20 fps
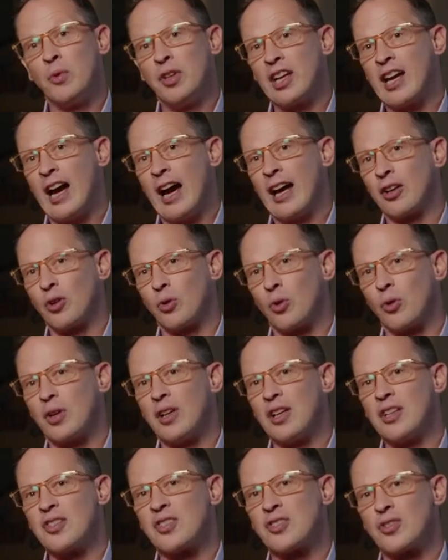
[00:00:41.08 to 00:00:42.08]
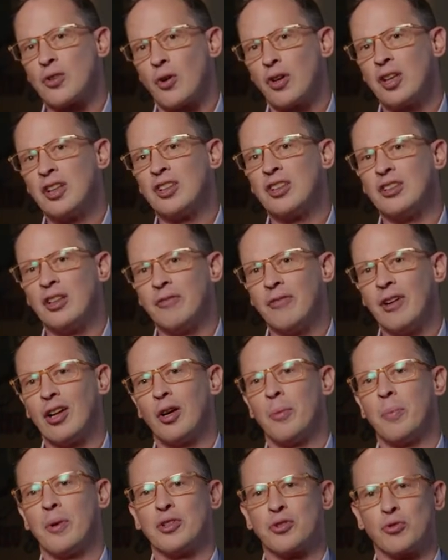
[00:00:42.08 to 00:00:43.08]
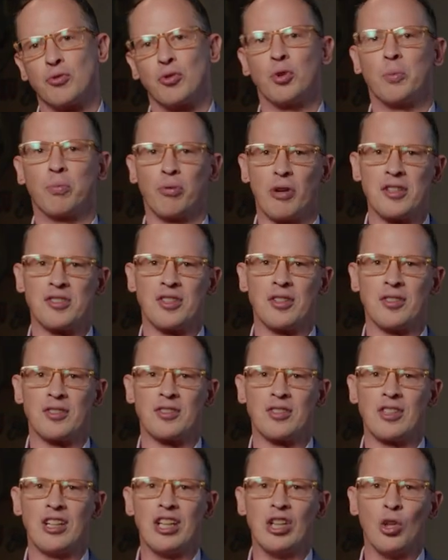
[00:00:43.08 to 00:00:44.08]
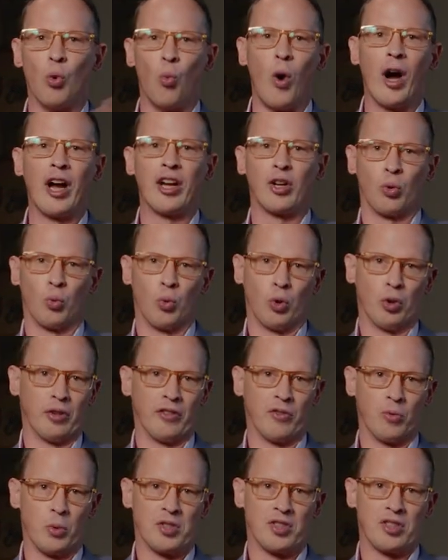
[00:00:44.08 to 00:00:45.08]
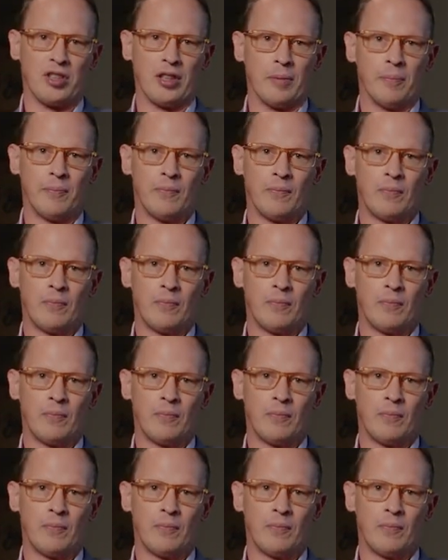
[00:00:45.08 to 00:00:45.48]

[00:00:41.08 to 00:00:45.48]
when the category is starting to develop a true presence in the wider world of whiskey.